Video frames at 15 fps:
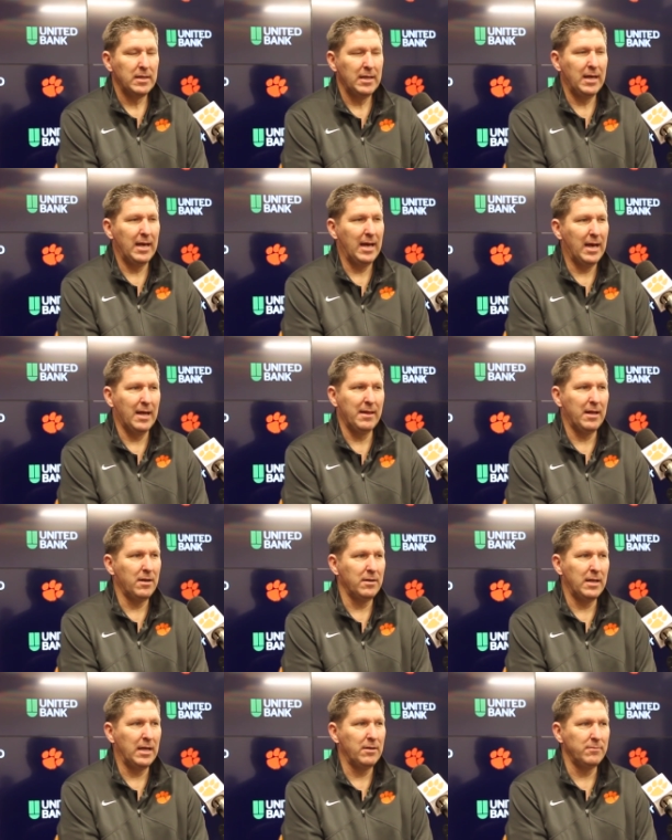Yeah, they,
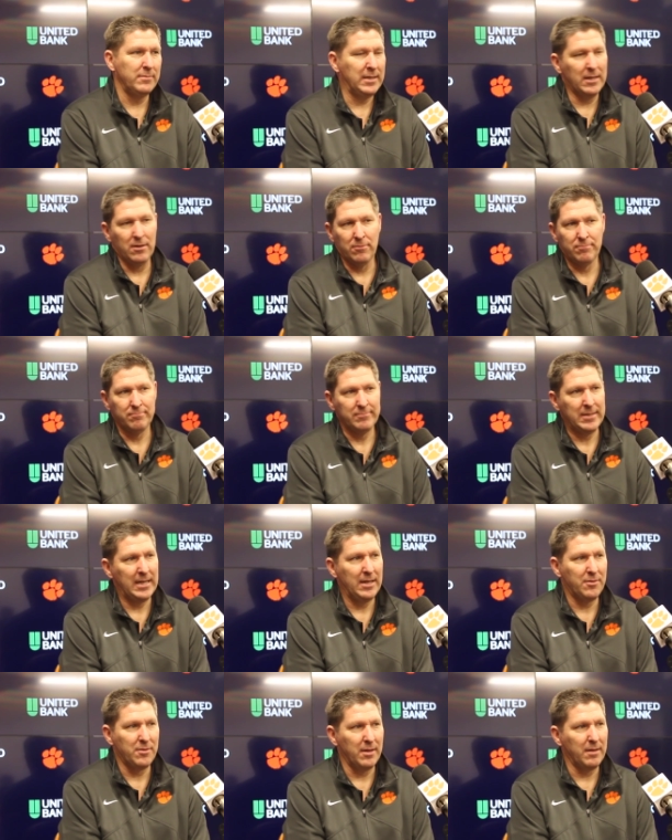they, you know,
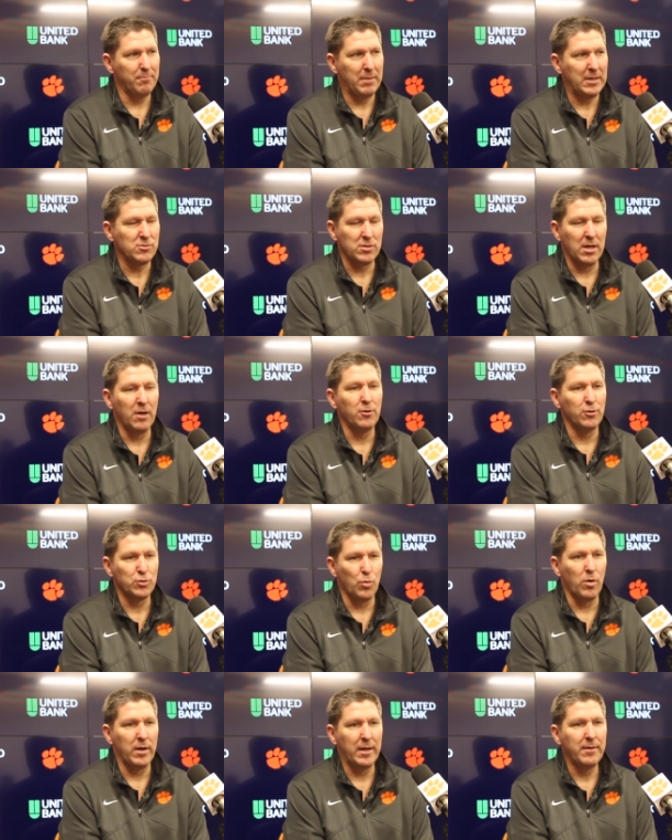anything basically under
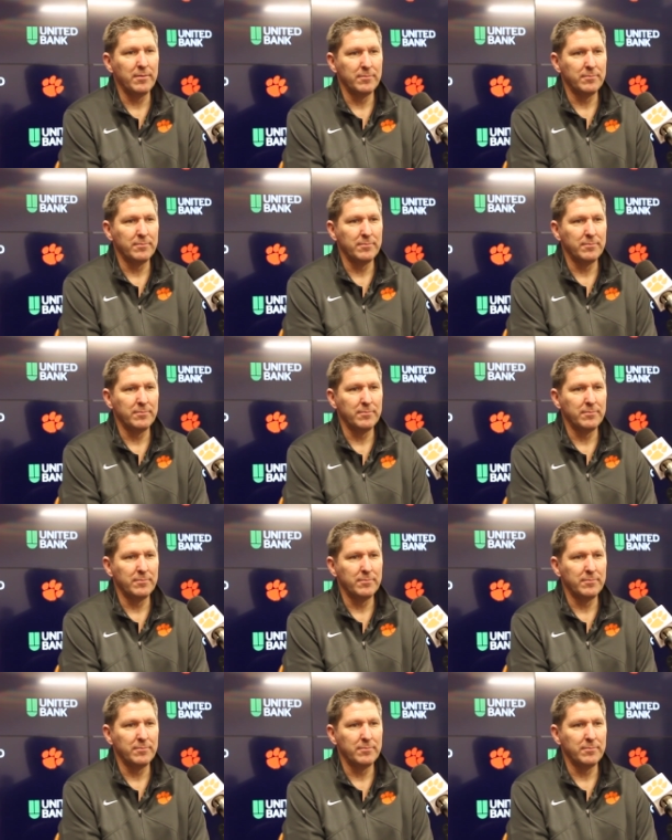twenty.